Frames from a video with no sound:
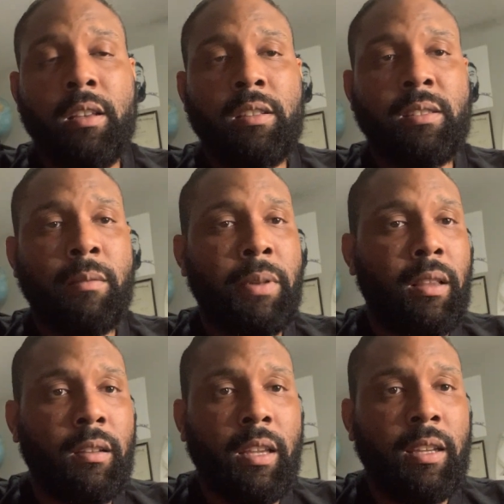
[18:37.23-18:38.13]

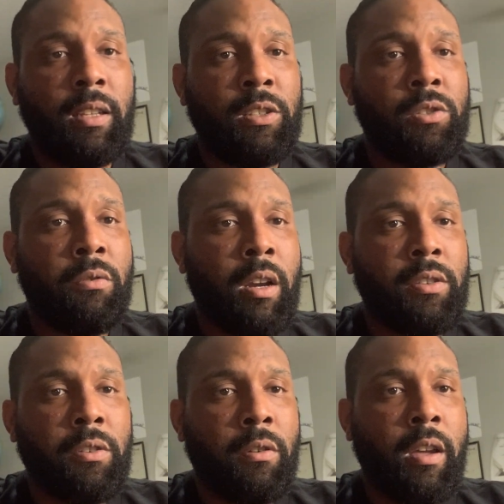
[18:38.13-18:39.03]
stability and
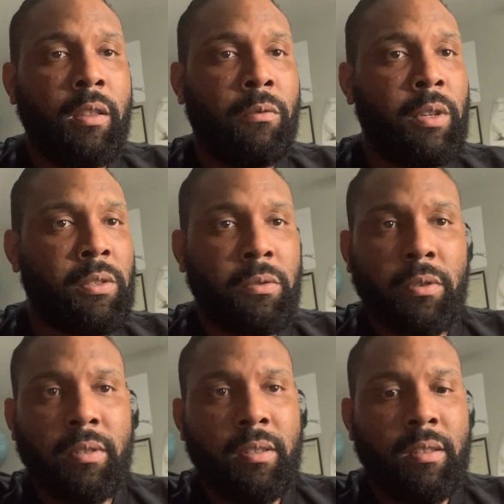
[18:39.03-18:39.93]
structure in the
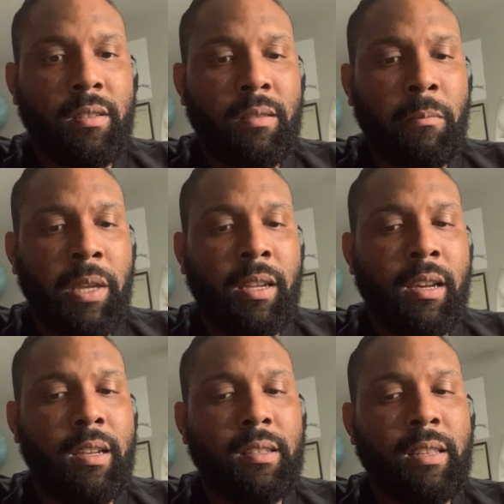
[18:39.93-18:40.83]
resources,
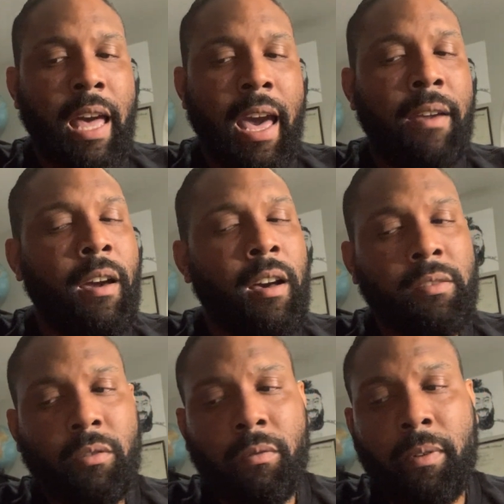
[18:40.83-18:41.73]
because I
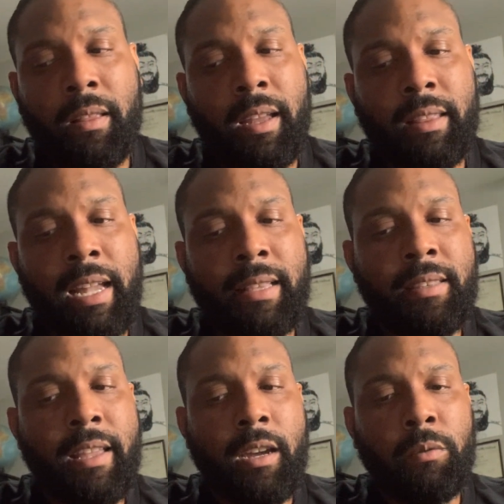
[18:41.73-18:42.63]
also feel like that's
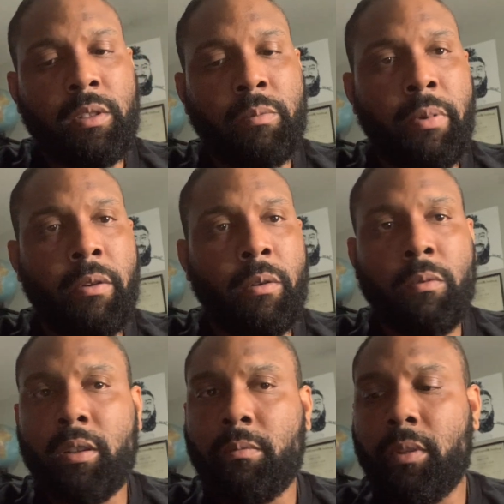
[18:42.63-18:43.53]
not what spirit
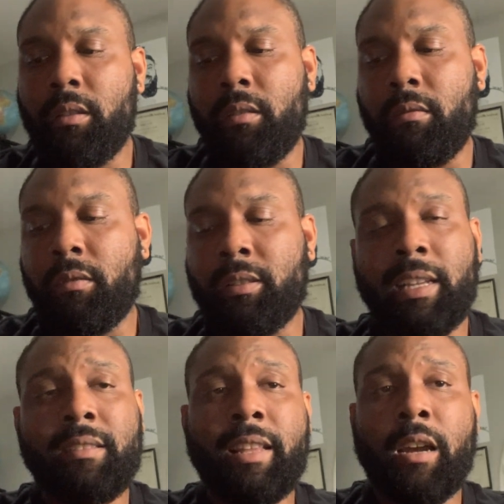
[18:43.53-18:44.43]
wants me to do, because
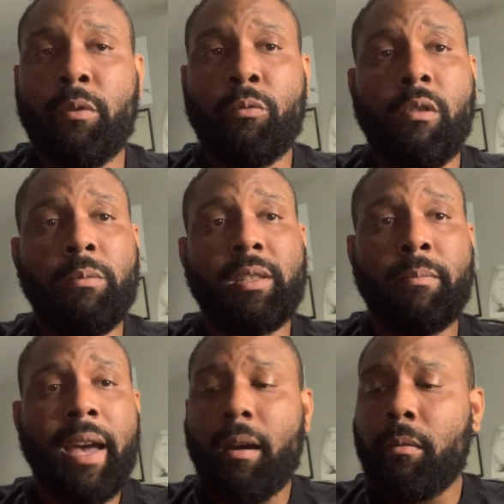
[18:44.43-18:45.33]
that's not what Rome is
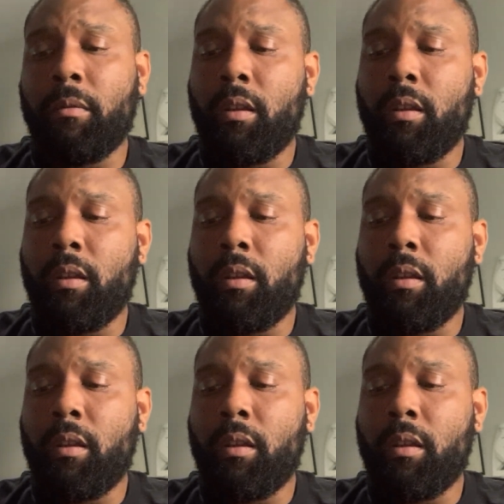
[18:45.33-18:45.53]
about.